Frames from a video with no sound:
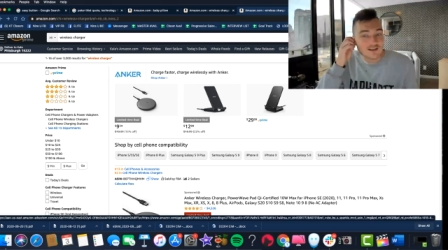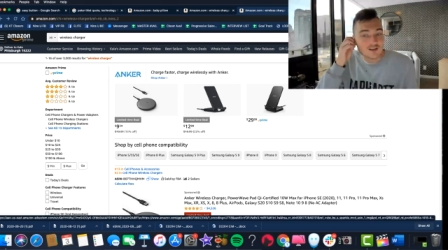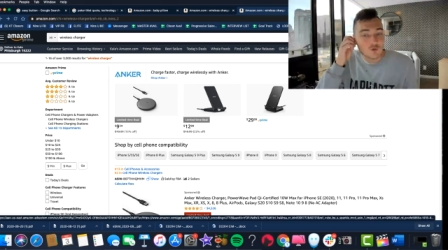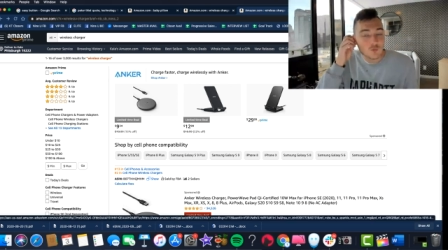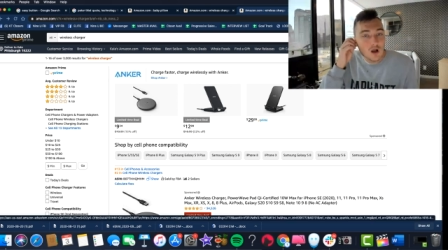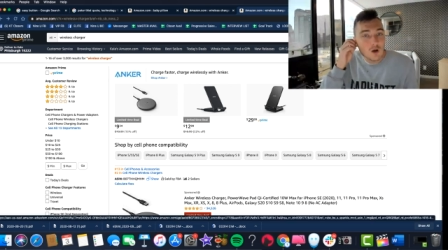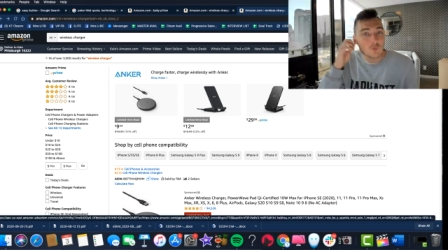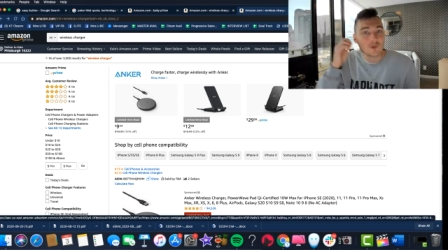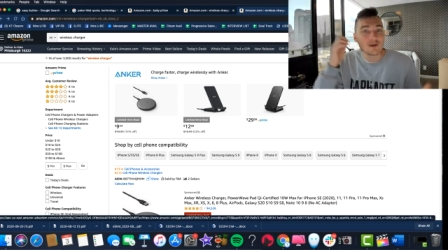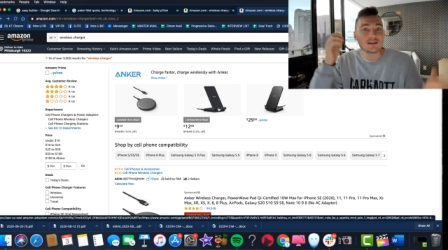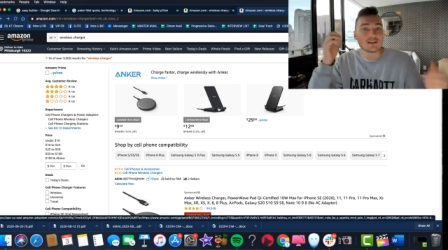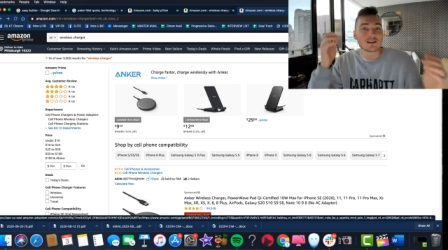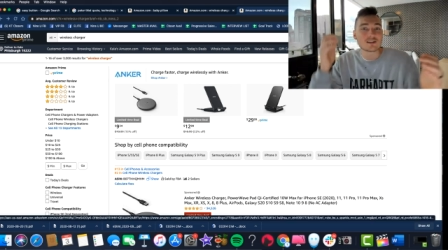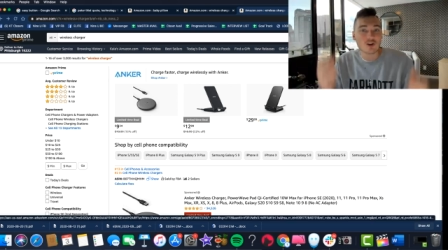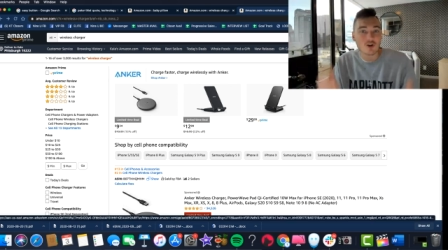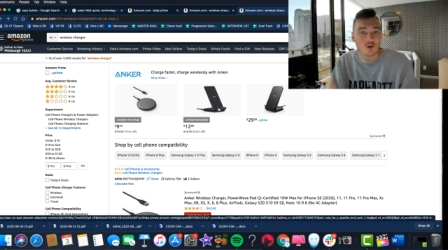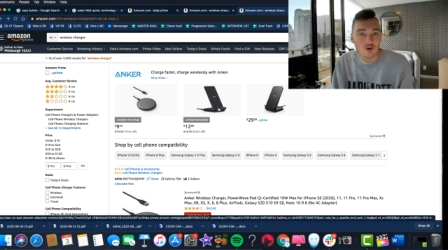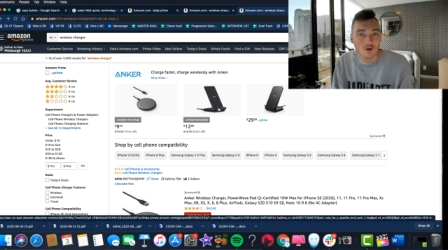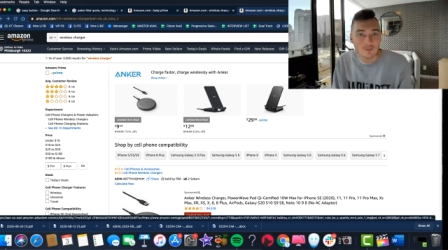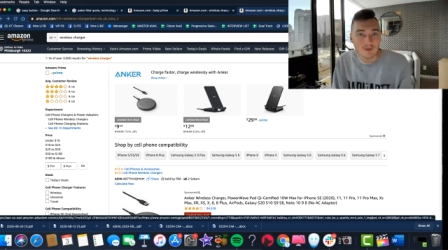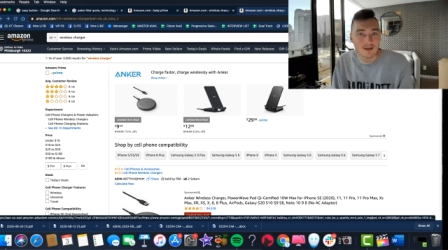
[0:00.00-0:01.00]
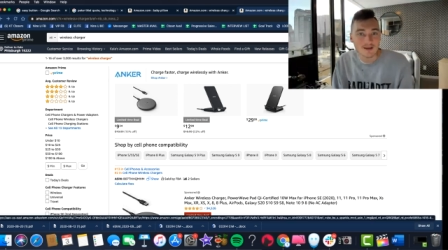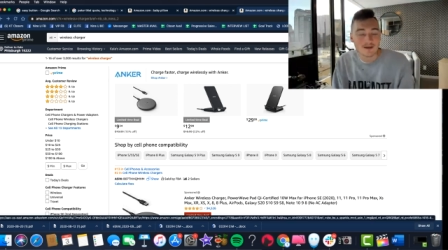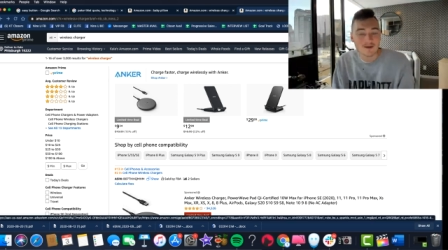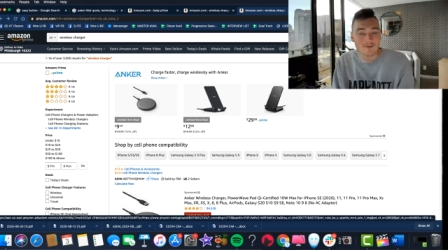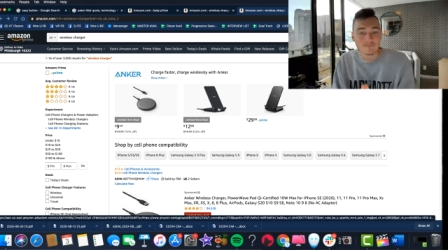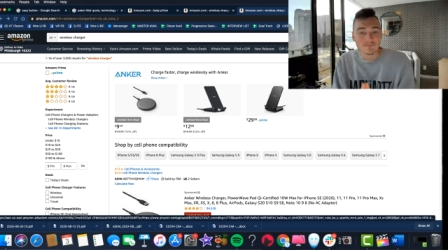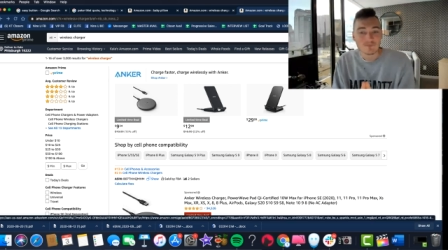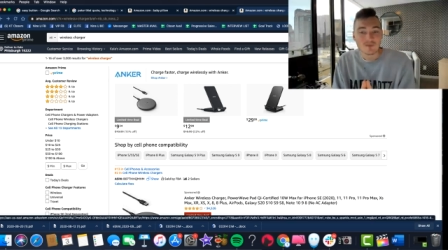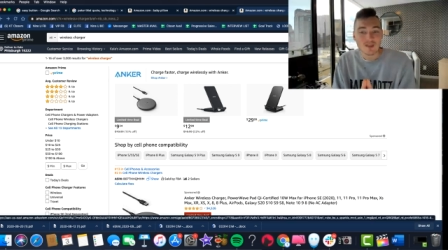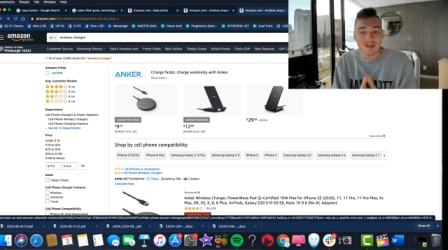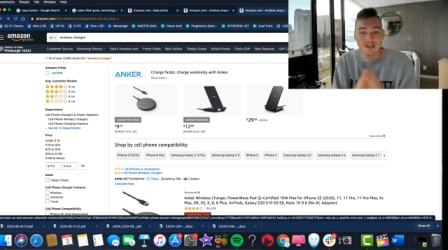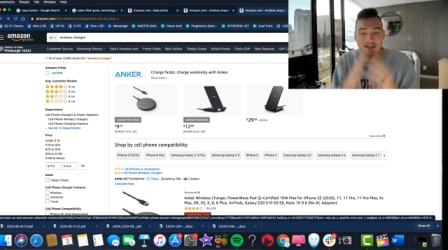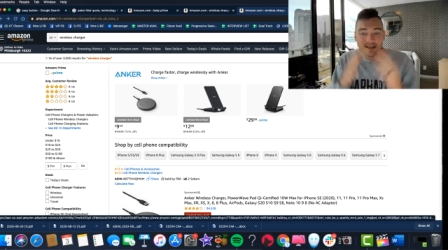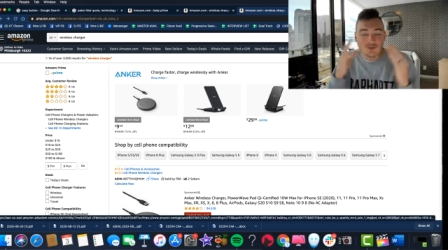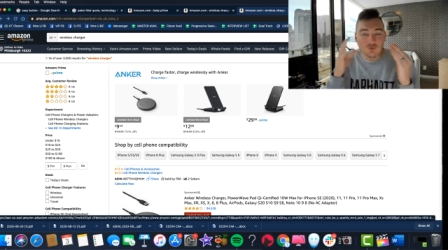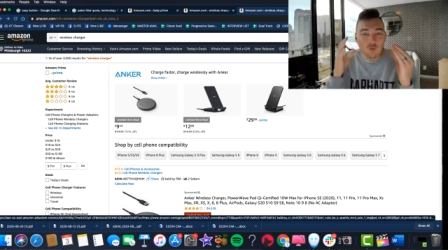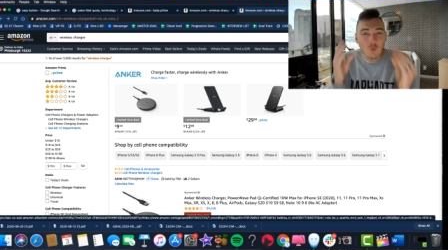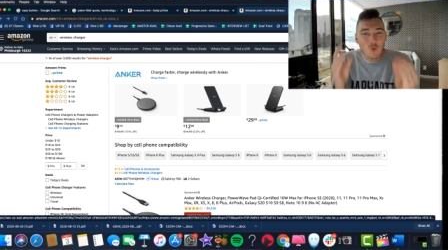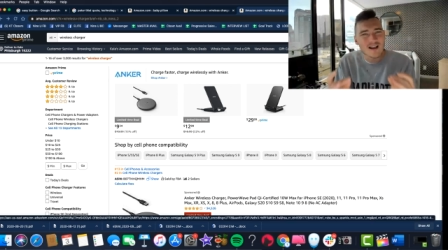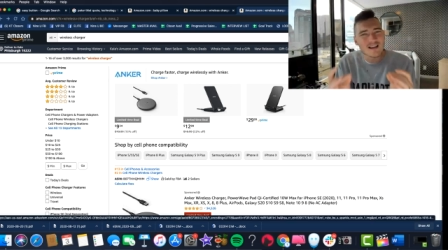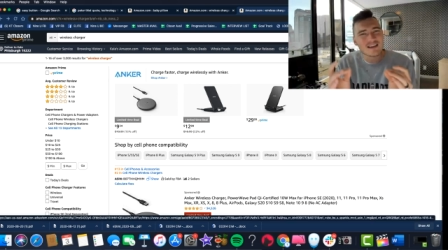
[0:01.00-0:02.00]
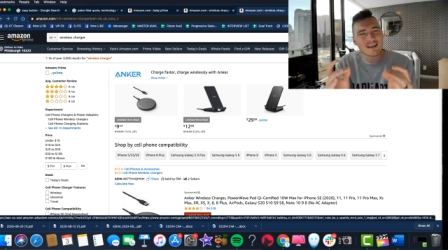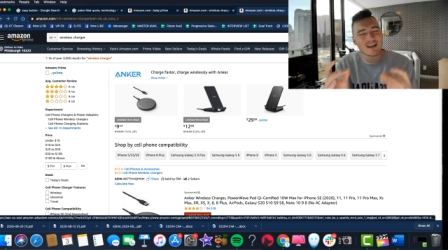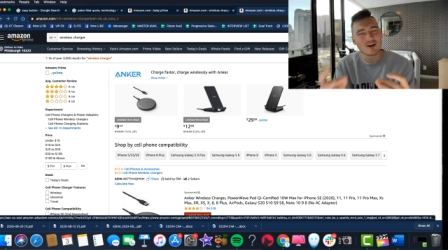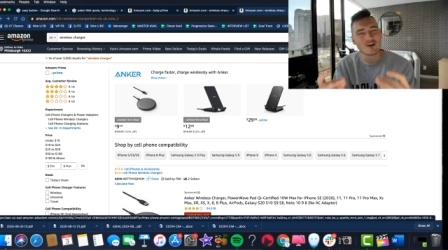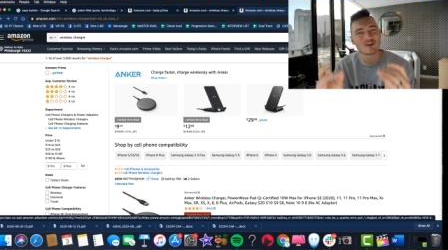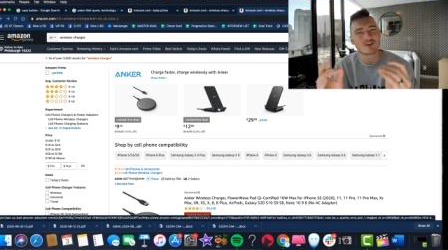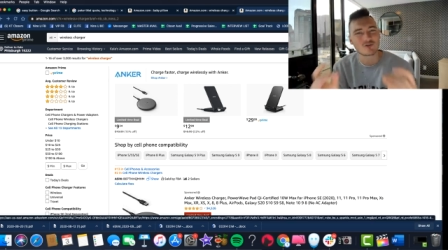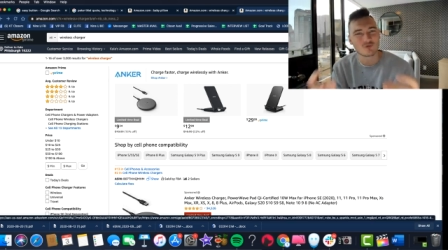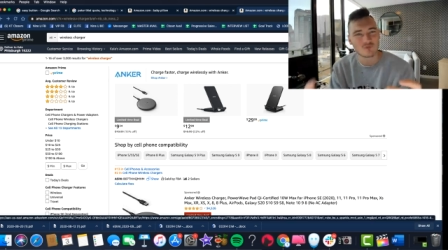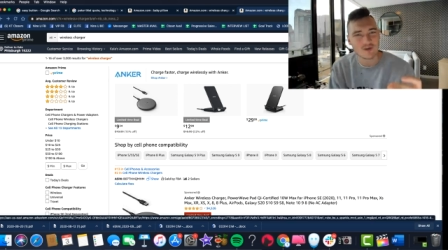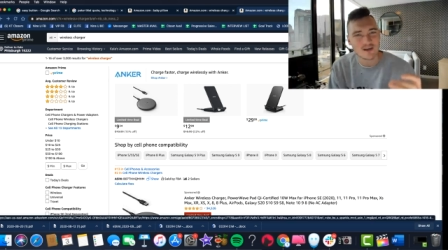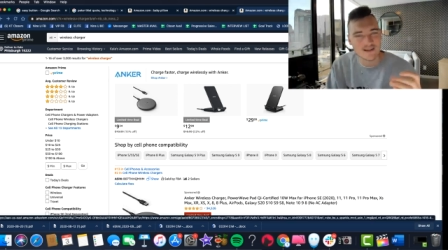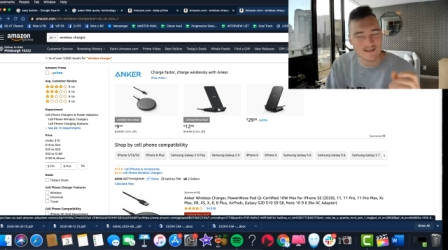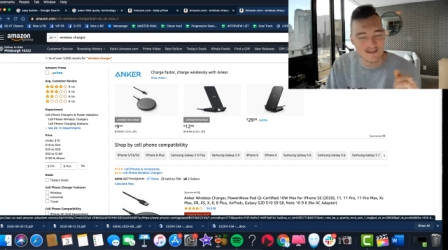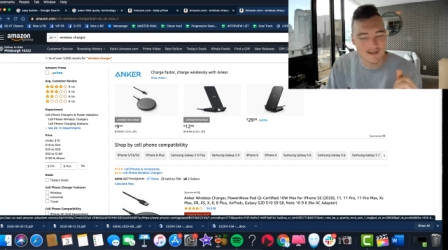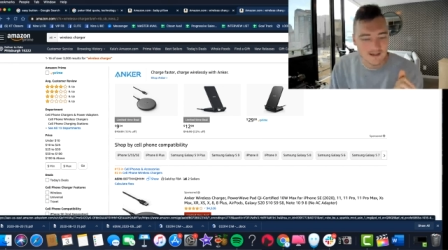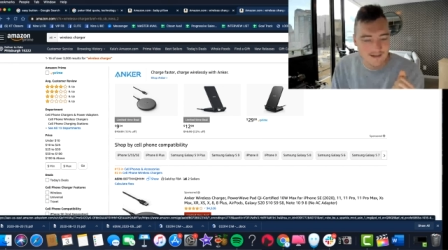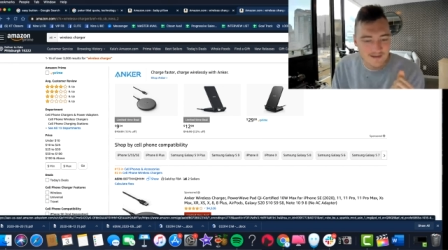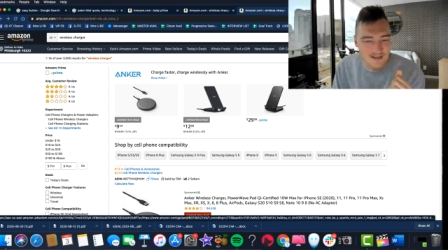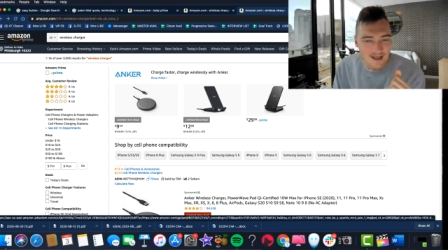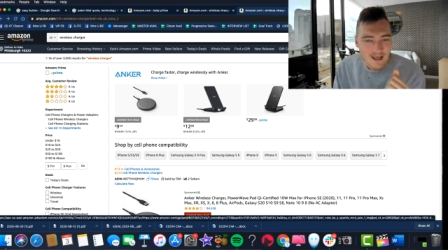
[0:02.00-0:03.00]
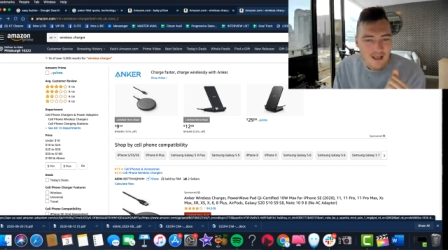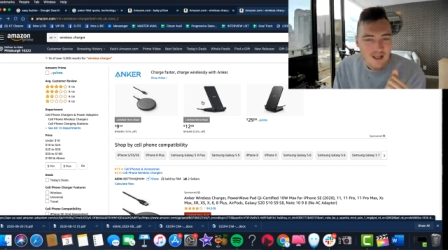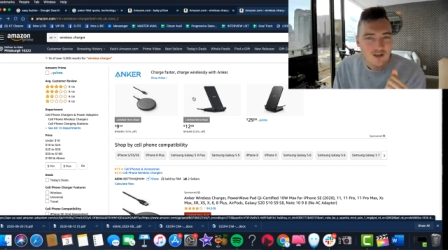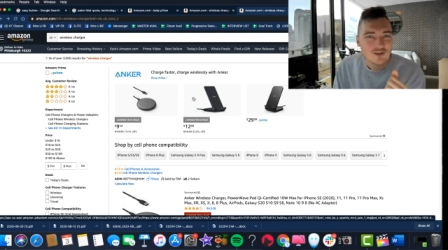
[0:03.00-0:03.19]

So what we determined is what characteristics